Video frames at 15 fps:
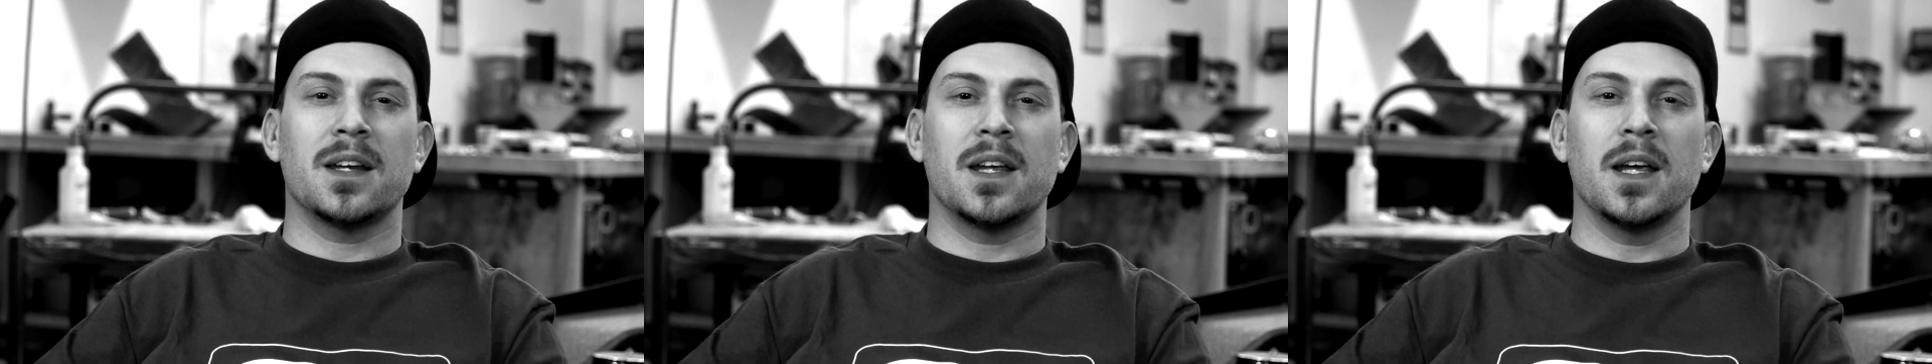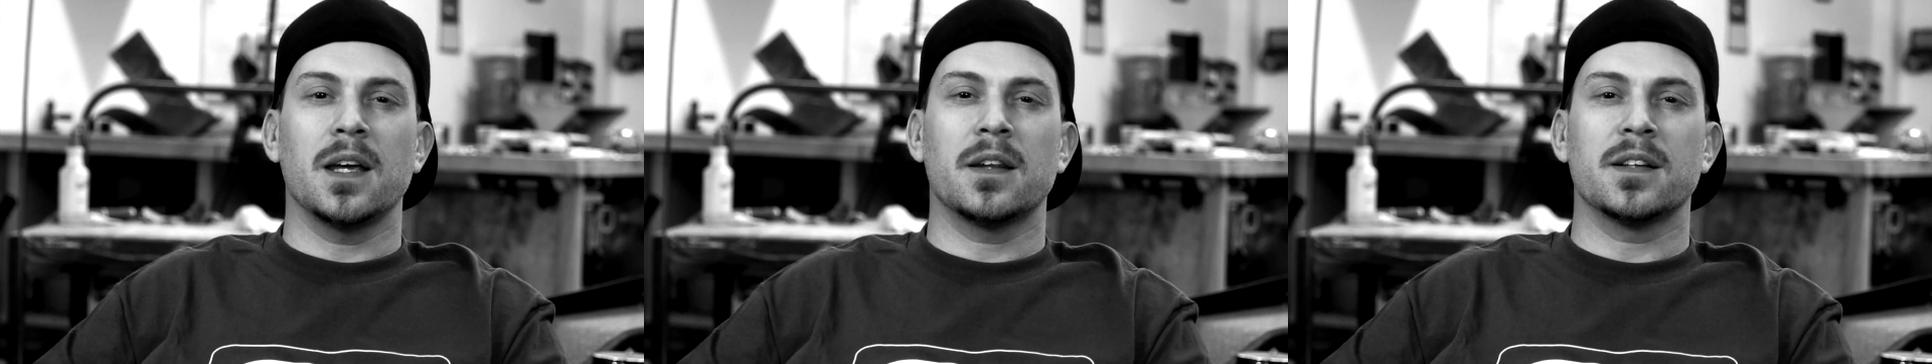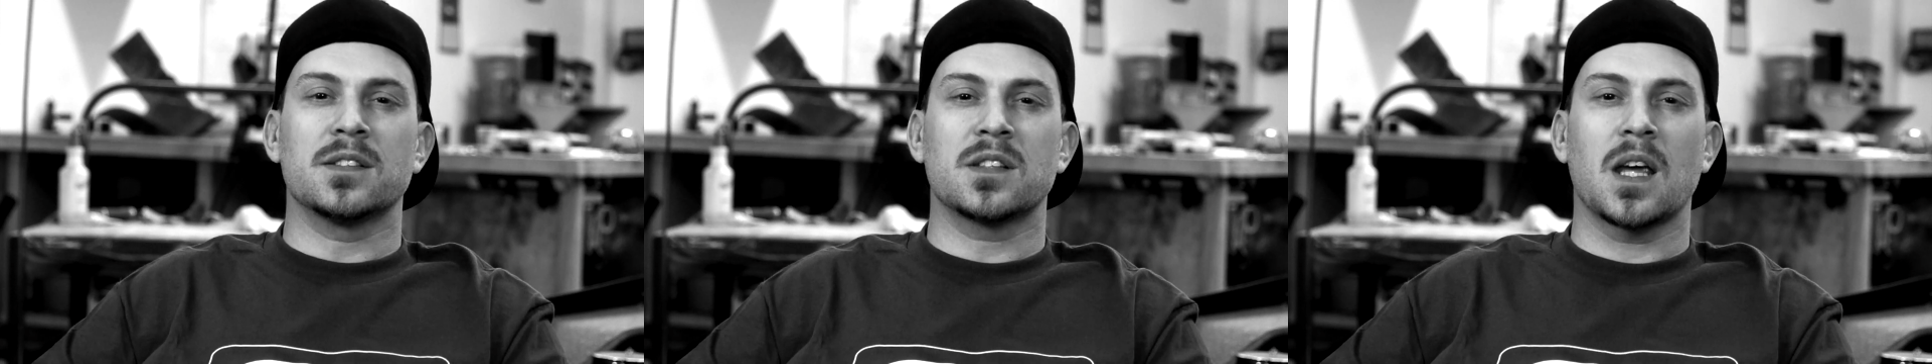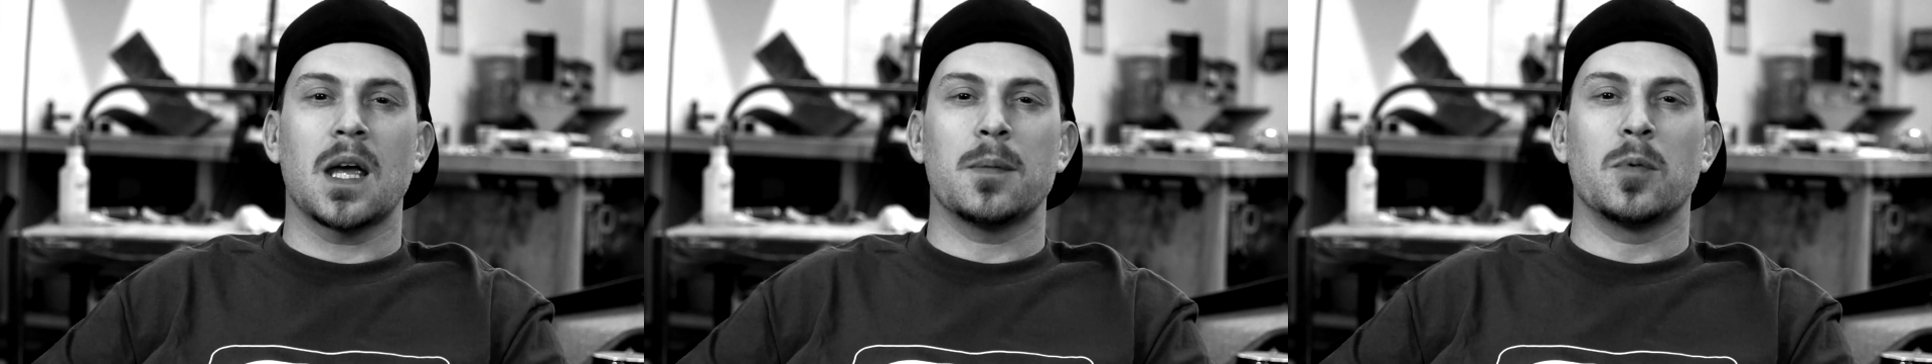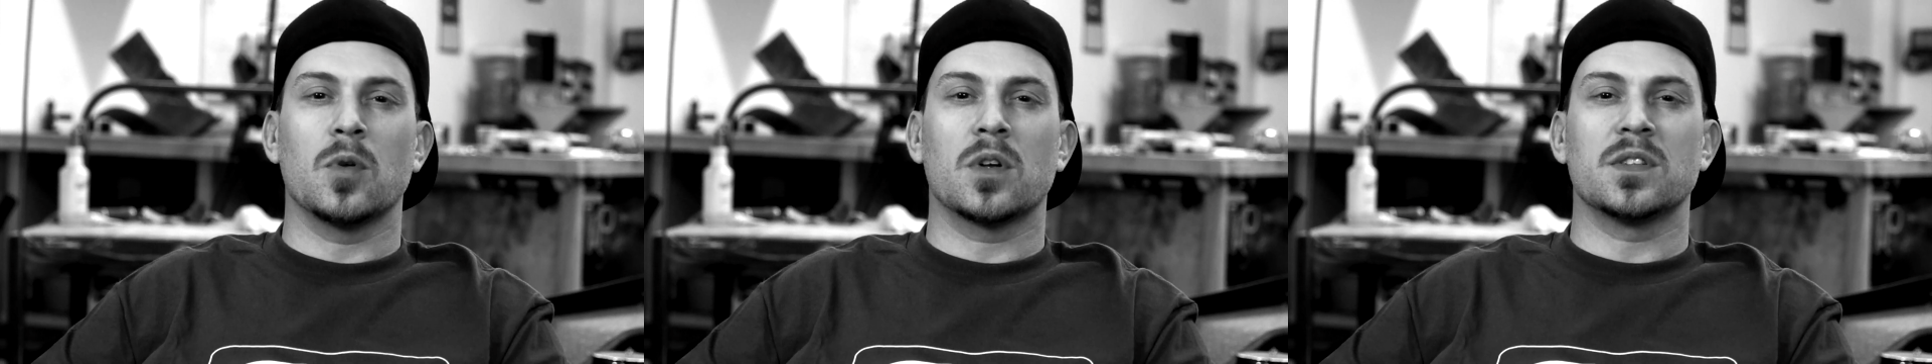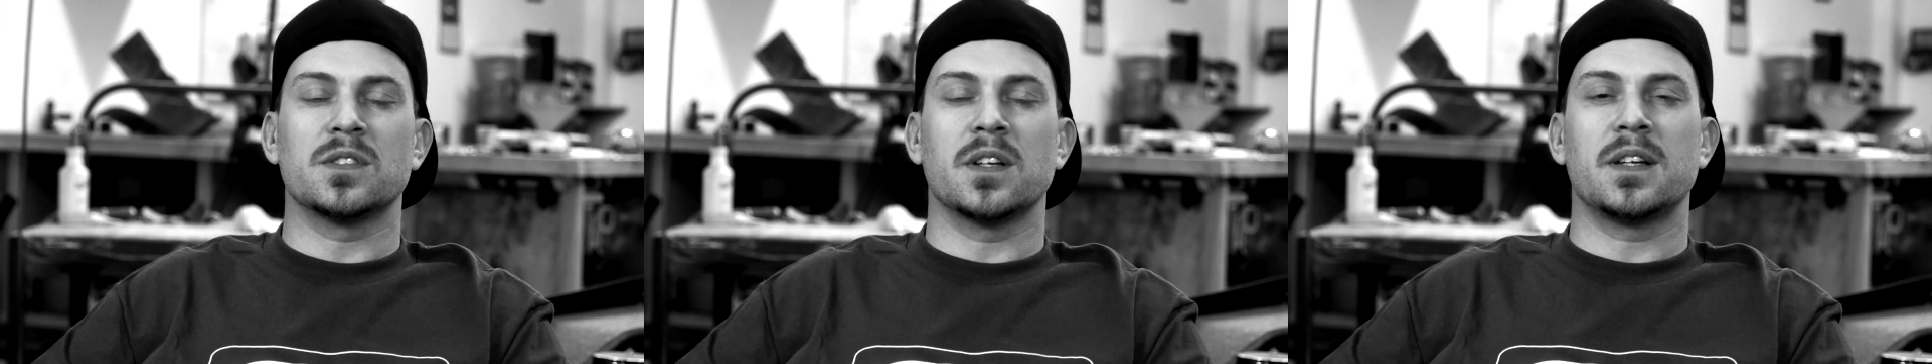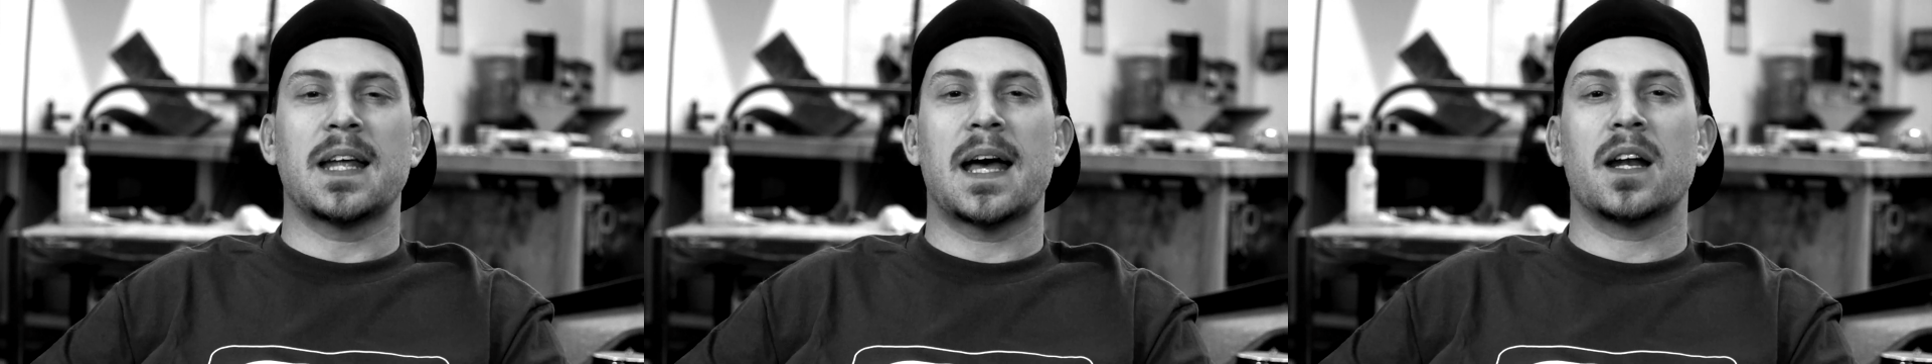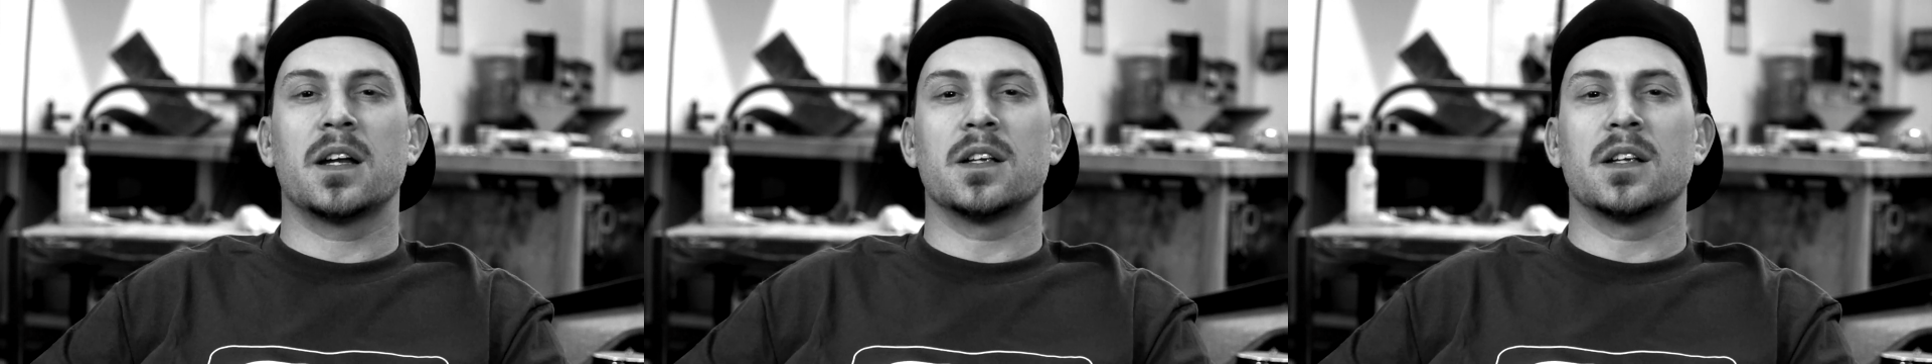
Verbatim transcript: kink this cable because the data